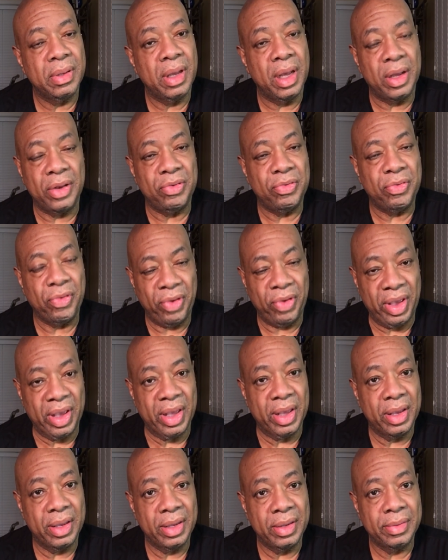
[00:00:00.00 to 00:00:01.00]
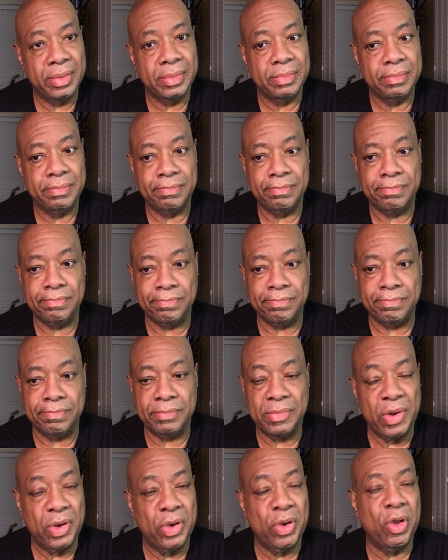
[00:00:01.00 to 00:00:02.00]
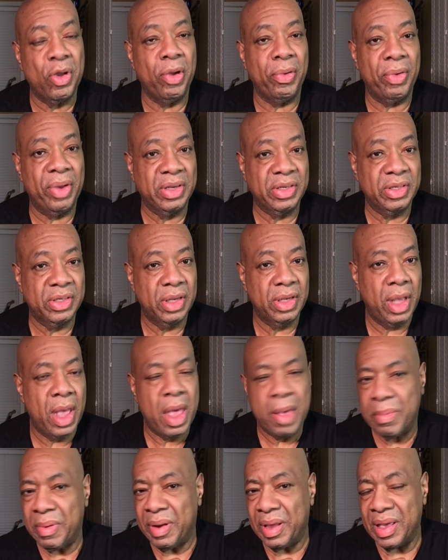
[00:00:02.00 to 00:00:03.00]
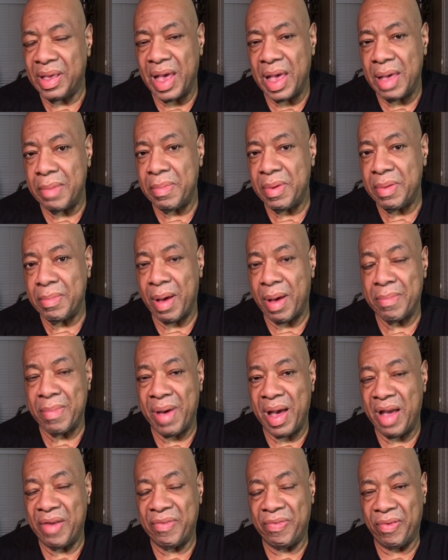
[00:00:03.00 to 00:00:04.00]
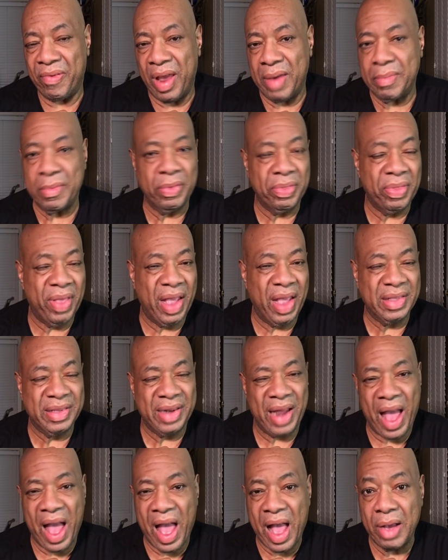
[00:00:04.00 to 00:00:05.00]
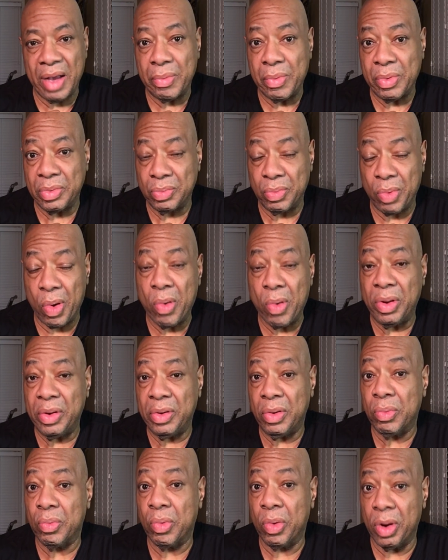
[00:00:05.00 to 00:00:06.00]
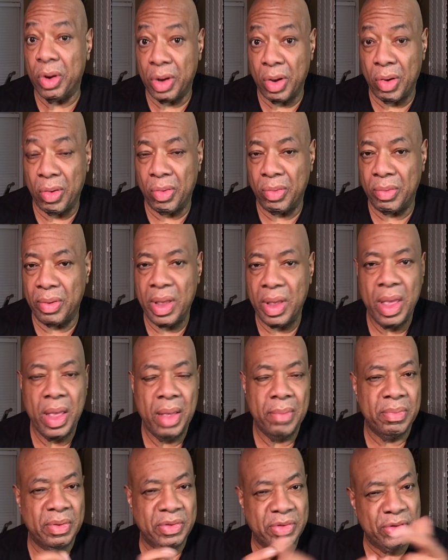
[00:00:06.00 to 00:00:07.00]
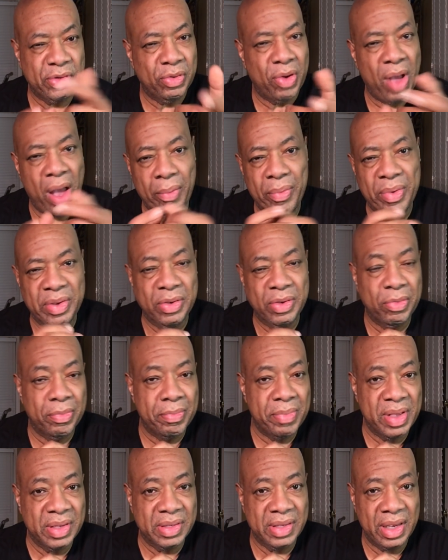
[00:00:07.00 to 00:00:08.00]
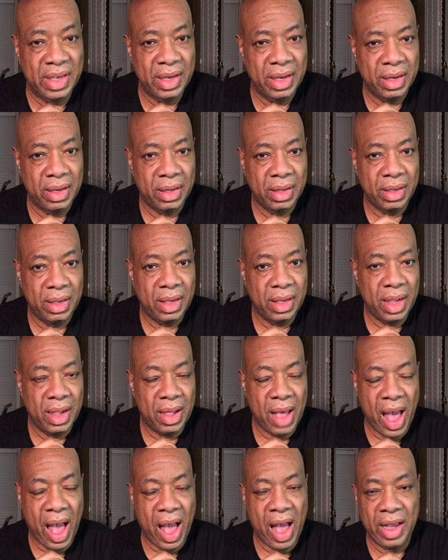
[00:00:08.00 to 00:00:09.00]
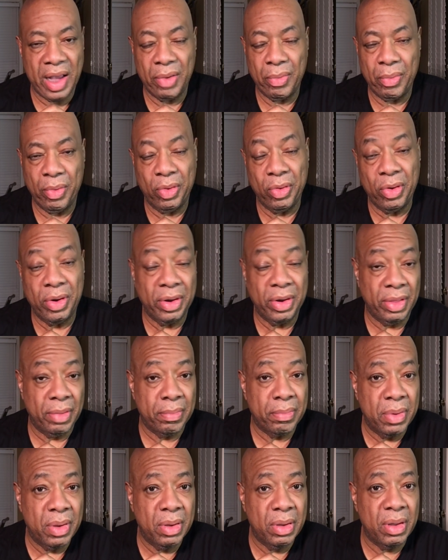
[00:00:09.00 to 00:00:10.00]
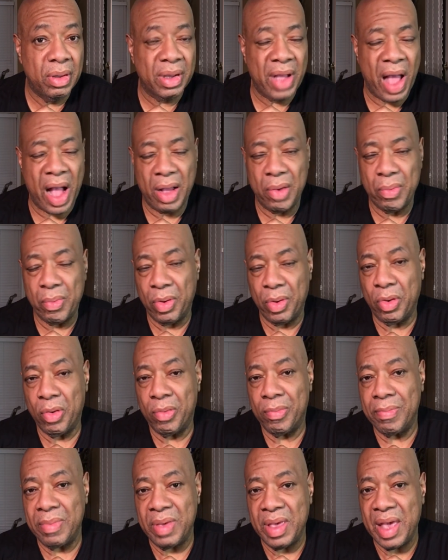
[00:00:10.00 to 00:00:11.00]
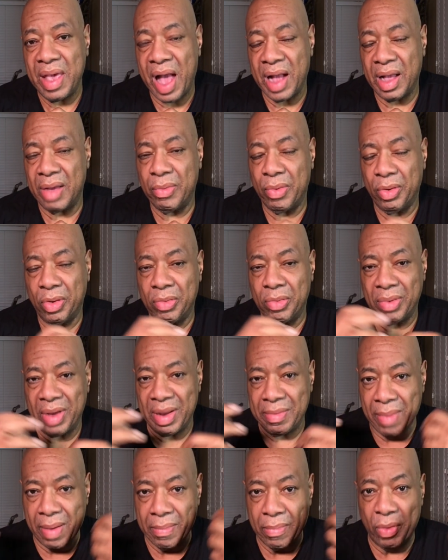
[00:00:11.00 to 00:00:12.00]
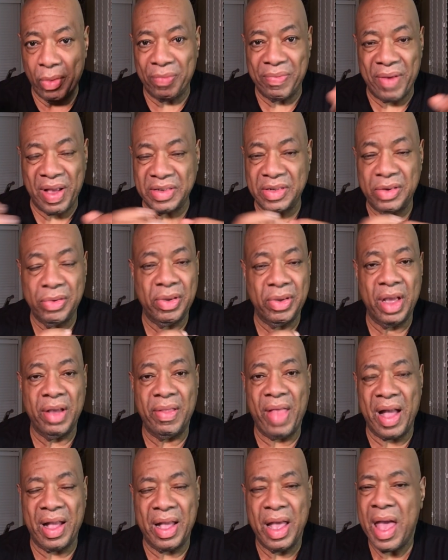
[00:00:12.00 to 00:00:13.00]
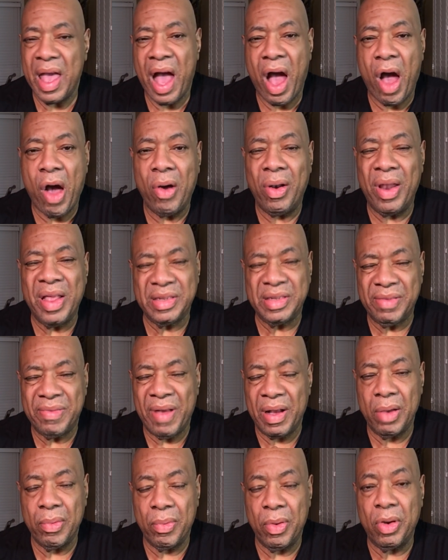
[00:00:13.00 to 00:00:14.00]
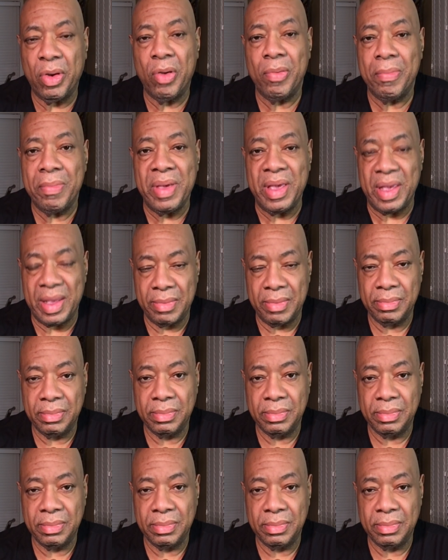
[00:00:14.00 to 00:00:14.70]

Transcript: A drink. Nourish. But it gave me my mind frame of things that I was wanting to work on, but you know how we so busy? I could work on another book. I could work on me. I could work on getting my motivational together. All that stuff I could work on me.